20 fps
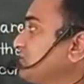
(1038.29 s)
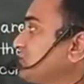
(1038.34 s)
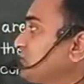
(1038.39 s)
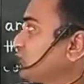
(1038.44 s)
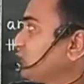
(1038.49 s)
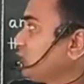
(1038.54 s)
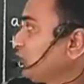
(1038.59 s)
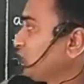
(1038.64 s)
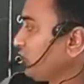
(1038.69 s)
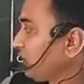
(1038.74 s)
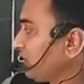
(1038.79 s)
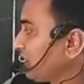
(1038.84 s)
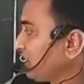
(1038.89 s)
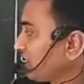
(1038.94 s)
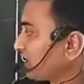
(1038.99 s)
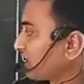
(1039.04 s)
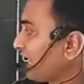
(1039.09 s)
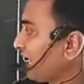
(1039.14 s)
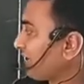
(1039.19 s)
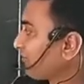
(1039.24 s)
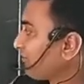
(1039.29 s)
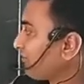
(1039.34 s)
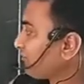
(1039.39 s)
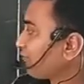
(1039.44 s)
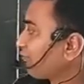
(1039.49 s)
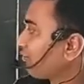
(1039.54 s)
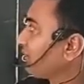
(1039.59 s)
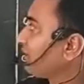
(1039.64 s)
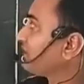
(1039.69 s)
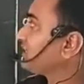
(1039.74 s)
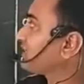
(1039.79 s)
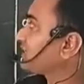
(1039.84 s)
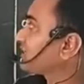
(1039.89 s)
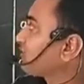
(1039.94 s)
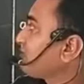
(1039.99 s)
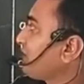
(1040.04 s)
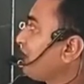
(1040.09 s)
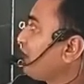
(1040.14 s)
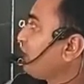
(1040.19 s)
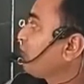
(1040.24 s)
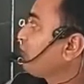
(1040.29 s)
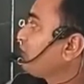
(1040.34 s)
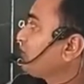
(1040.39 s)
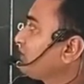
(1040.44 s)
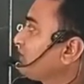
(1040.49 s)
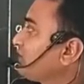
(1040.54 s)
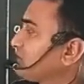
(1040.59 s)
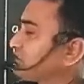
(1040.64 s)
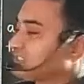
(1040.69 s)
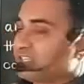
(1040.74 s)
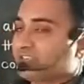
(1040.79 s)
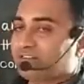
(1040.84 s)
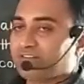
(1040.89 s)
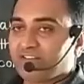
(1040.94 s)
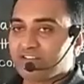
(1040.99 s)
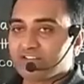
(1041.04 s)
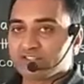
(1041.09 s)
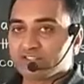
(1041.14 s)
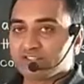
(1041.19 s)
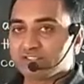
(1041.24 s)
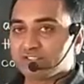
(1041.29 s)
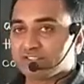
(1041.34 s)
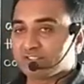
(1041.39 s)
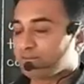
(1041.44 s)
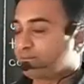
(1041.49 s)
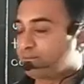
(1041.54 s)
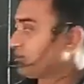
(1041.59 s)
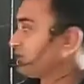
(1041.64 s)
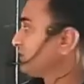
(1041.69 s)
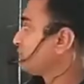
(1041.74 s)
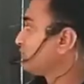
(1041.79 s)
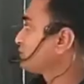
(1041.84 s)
So can we fill this value within these equations?